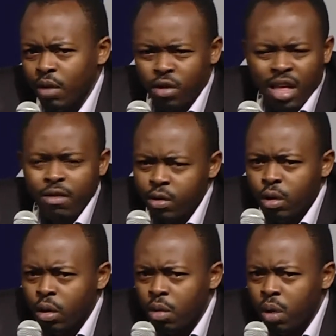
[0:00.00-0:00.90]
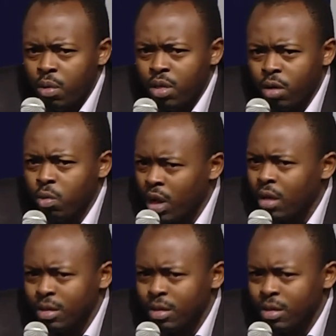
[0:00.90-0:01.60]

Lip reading: for that, and we thought, well,